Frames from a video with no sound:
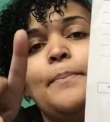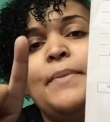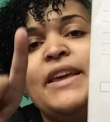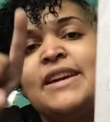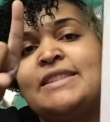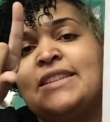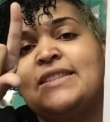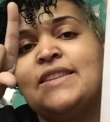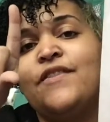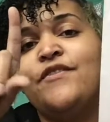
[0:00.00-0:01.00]
because it's
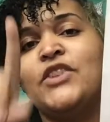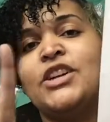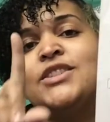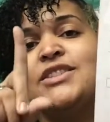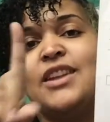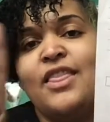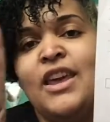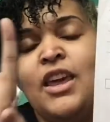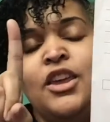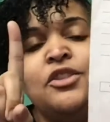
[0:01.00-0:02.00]
the first
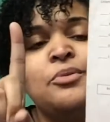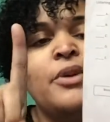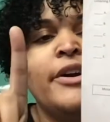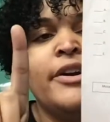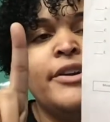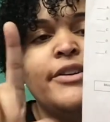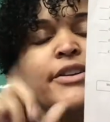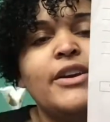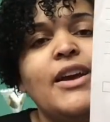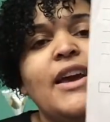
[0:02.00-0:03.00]
thing you heard.
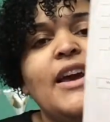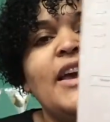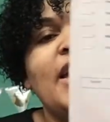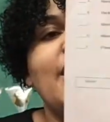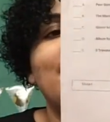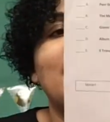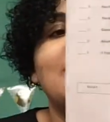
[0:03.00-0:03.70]
If the